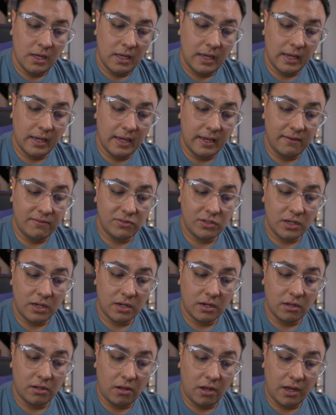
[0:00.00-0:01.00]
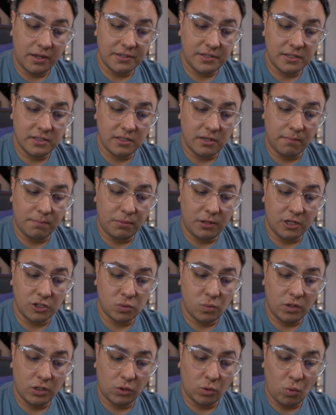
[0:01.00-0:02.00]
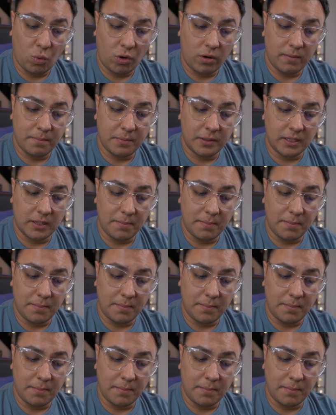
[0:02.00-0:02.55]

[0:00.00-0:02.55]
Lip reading: It gives Colossus a +1 thwart, but